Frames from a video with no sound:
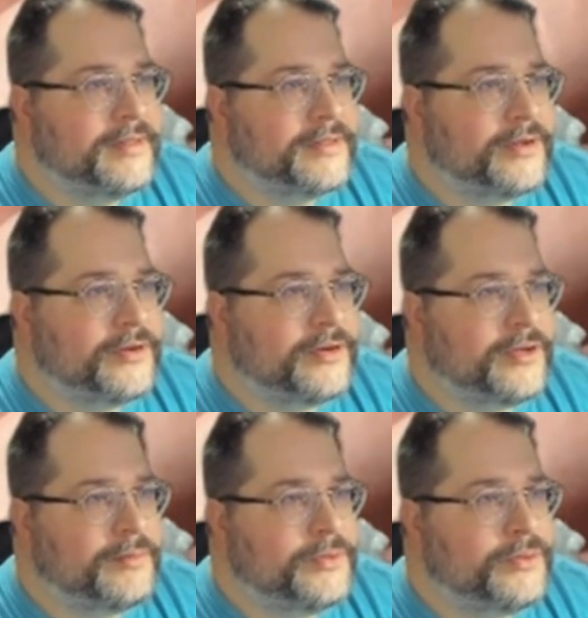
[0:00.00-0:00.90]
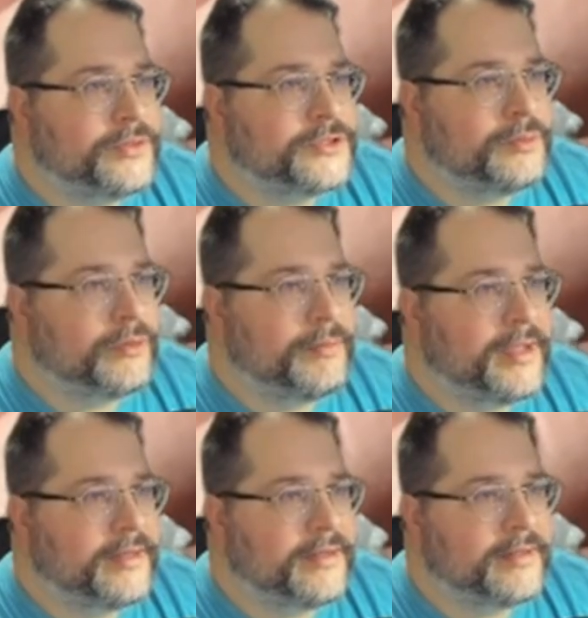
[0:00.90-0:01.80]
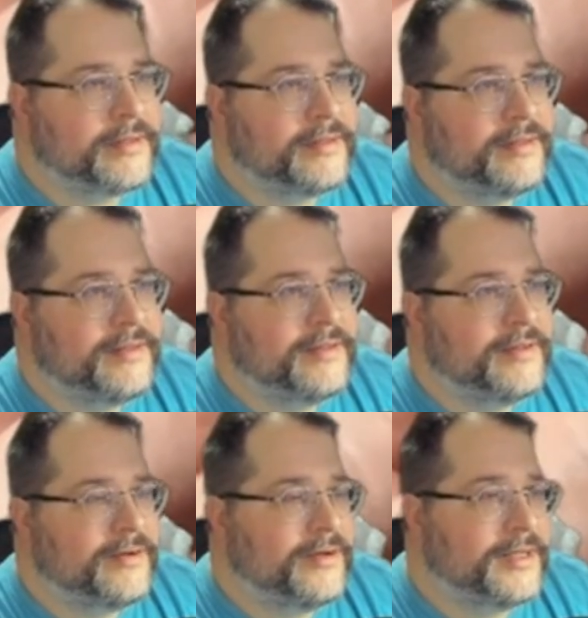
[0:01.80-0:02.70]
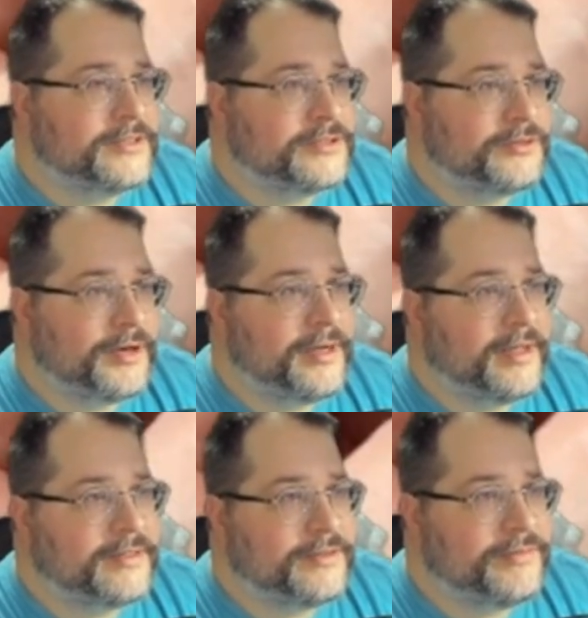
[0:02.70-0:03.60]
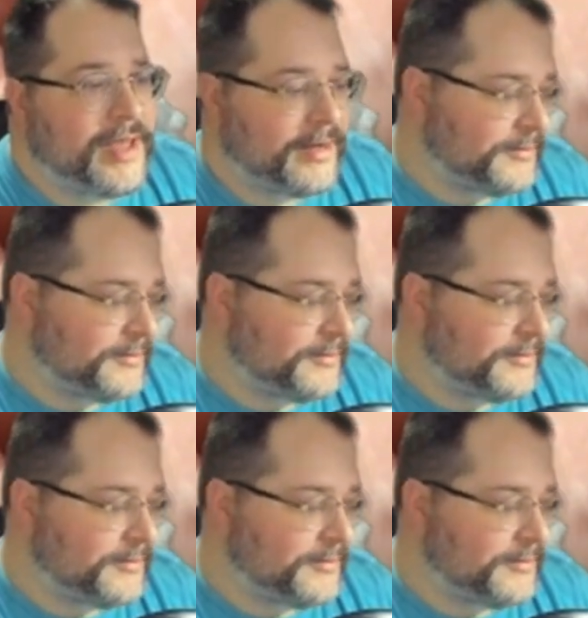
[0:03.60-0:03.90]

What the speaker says: They're gonna computer Superman. Oh, this is great. I love that.